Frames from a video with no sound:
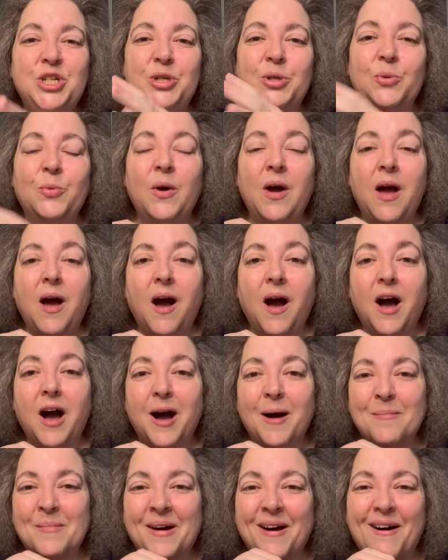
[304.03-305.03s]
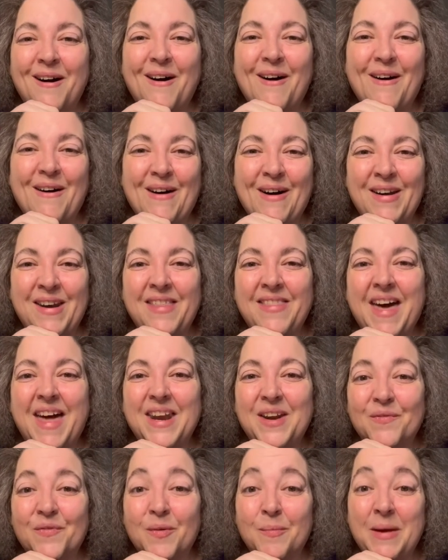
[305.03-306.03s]
you um, on that
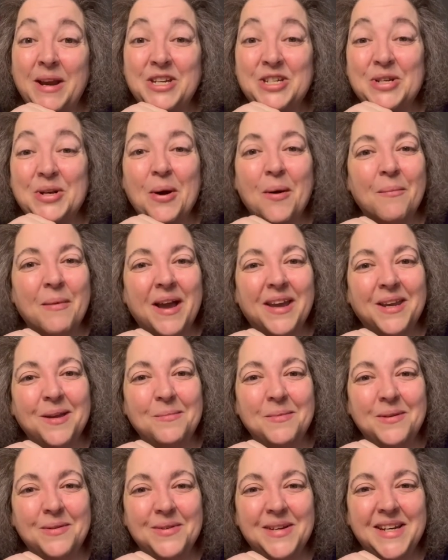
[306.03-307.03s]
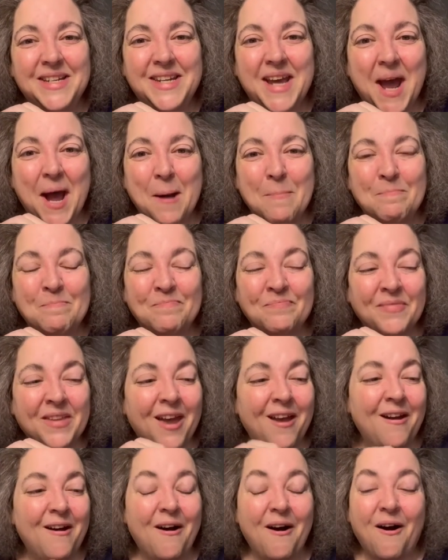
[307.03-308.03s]
information on my community tab.
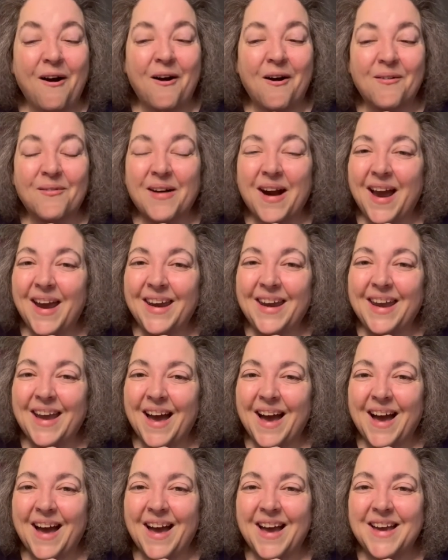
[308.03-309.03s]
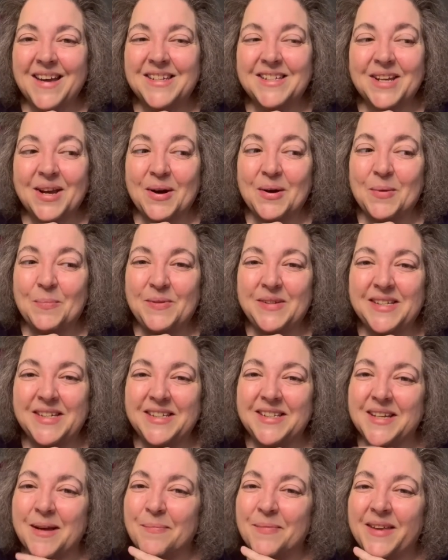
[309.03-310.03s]
All right, guys. I hope you see
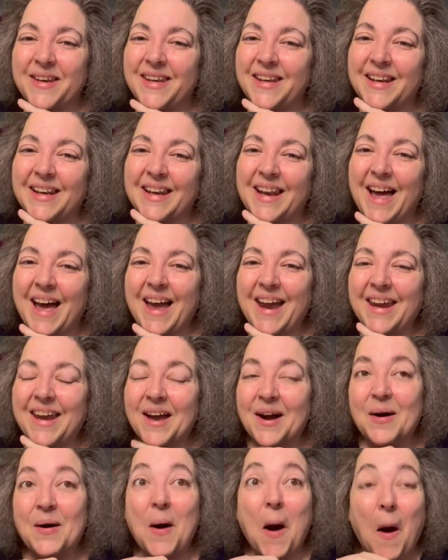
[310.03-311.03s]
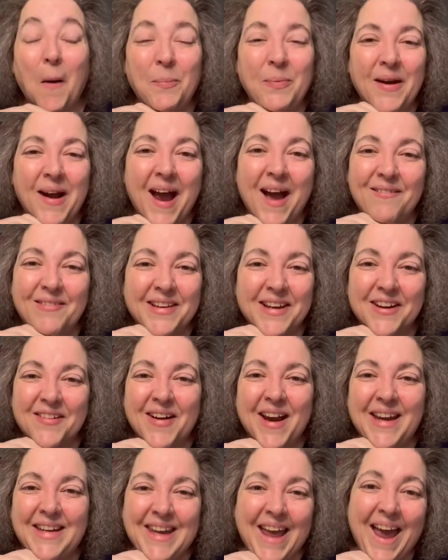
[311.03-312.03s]
something you like. I hope you're having a
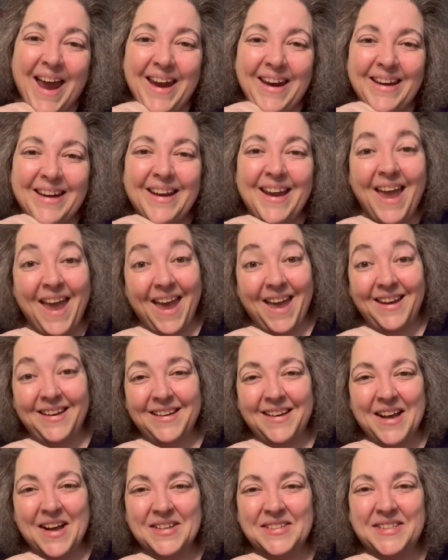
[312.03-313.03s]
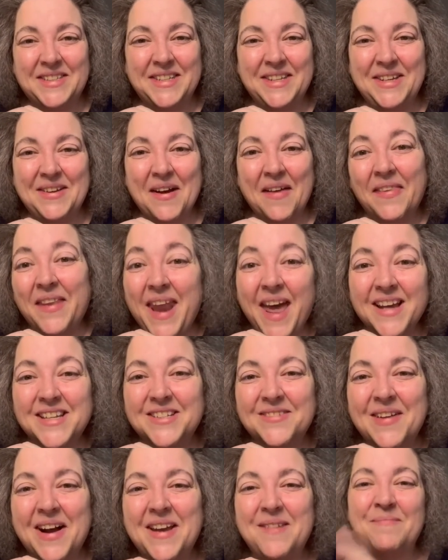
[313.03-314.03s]
great day, and I'll see you on the
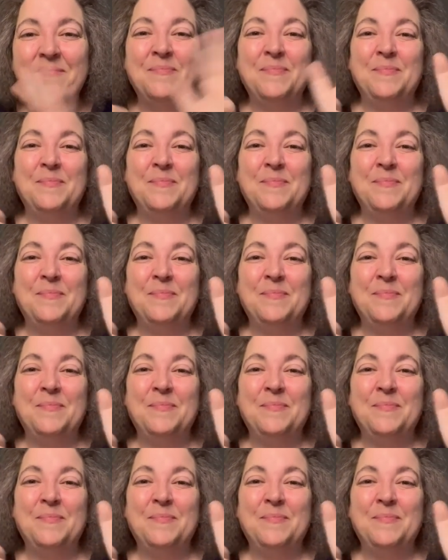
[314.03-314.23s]
next one.